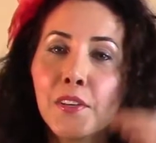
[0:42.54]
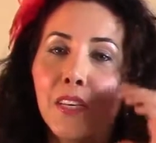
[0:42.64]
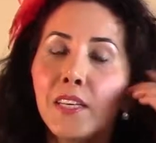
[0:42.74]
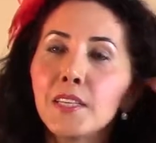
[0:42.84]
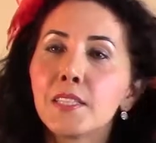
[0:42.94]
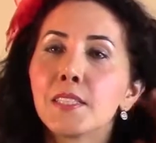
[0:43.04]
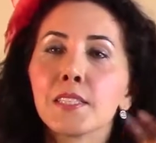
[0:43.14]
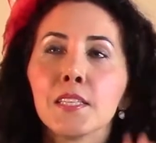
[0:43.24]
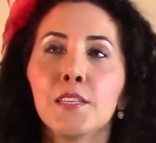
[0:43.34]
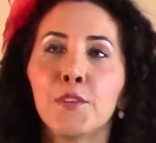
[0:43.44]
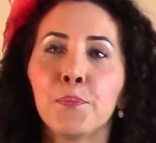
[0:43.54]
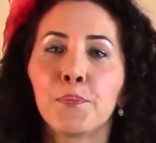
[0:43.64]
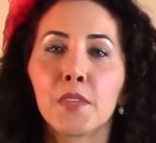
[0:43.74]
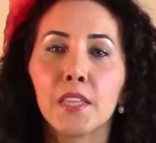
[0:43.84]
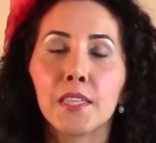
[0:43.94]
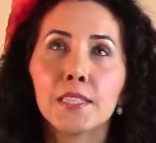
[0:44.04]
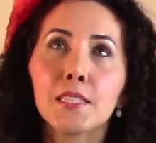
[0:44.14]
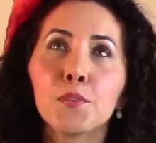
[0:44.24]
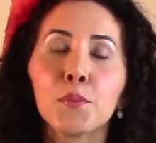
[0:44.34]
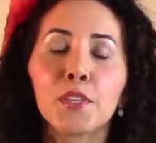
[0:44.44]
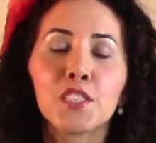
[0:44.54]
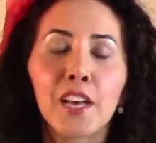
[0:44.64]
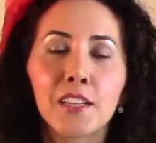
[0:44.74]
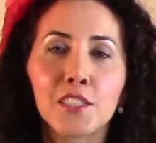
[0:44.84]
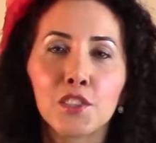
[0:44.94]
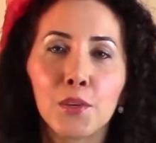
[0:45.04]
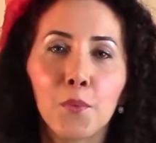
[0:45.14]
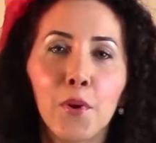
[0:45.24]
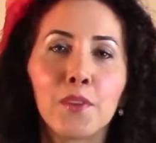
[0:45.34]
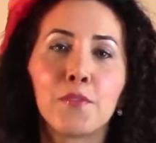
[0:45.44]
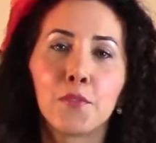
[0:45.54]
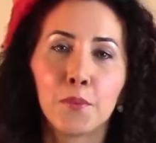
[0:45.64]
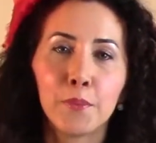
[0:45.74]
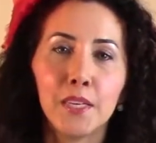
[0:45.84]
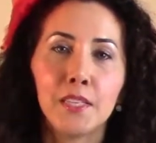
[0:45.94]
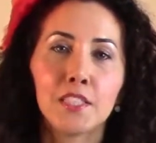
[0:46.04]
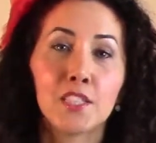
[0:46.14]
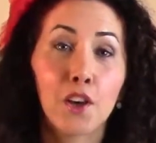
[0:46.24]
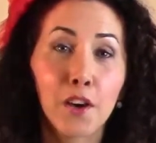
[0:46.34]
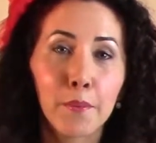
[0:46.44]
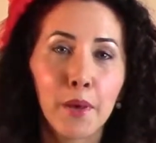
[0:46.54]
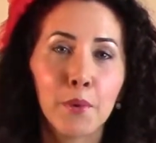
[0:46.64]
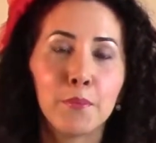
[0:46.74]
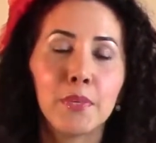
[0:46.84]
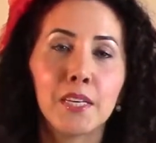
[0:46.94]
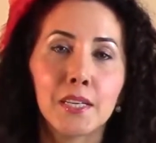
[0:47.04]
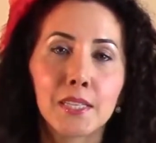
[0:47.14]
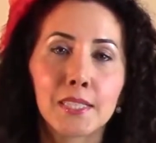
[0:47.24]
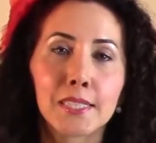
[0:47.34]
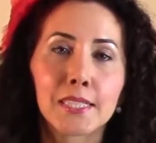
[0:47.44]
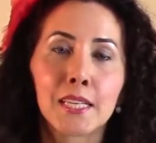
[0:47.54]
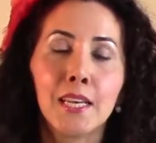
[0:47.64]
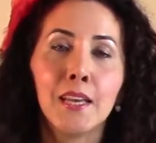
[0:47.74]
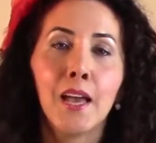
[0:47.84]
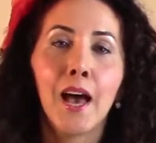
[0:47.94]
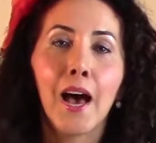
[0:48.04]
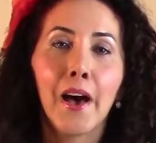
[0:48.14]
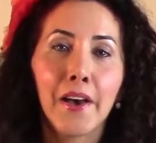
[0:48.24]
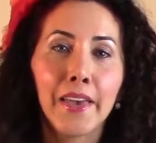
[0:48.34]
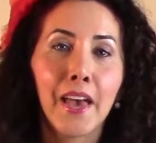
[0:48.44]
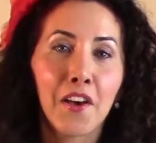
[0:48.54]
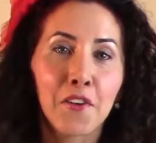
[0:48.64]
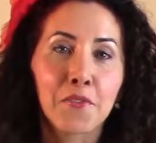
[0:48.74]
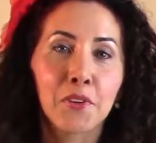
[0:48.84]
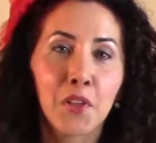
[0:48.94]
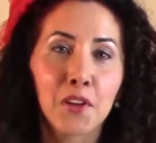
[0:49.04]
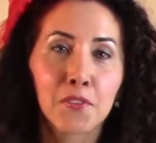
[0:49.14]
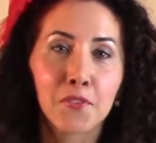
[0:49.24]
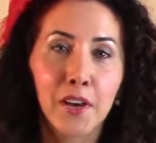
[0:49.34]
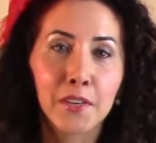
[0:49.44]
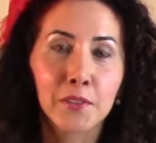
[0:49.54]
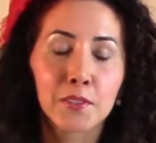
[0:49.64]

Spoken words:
this is a really challenging one for me to talk about because I have a lot of fire.